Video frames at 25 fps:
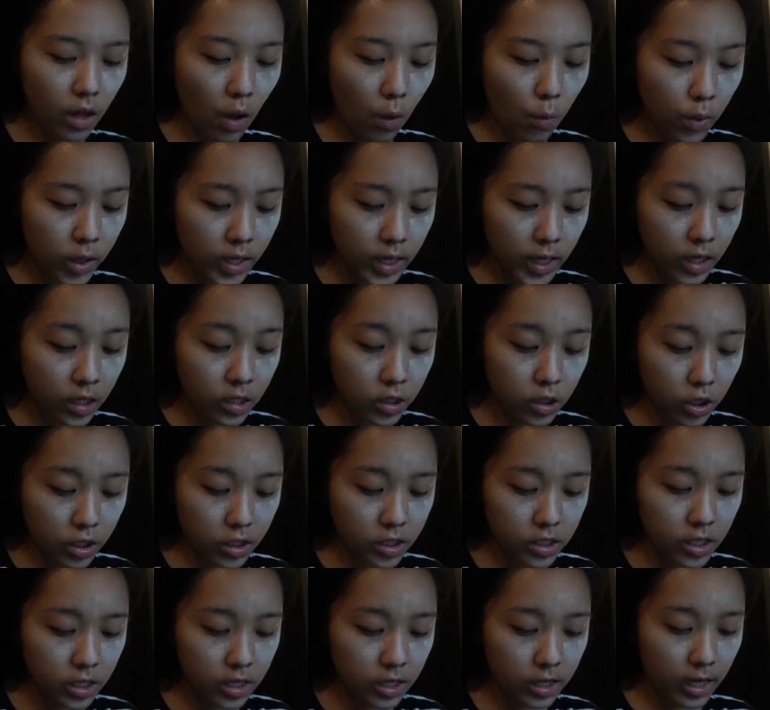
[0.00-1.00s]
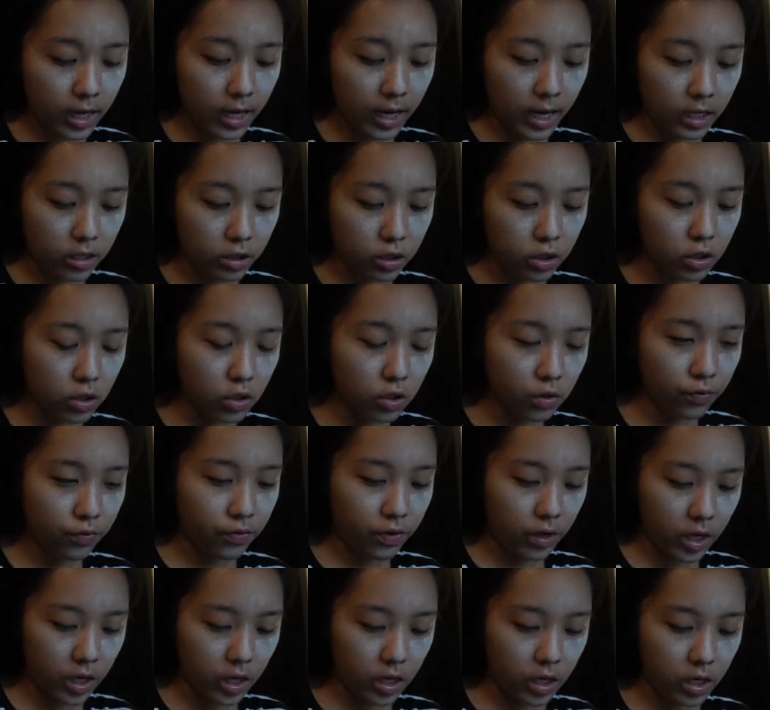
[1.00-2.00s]
One interesting thing I do
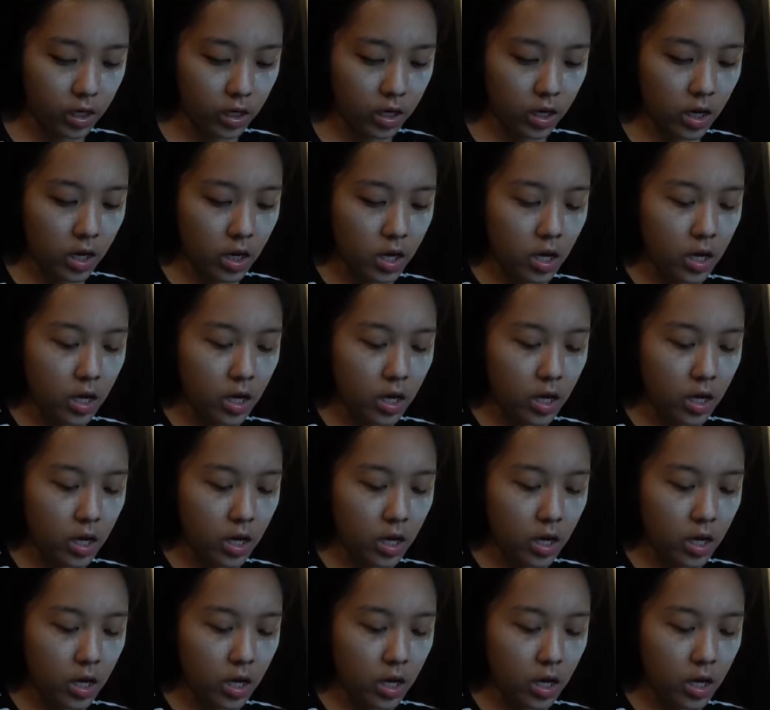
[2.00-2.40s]
find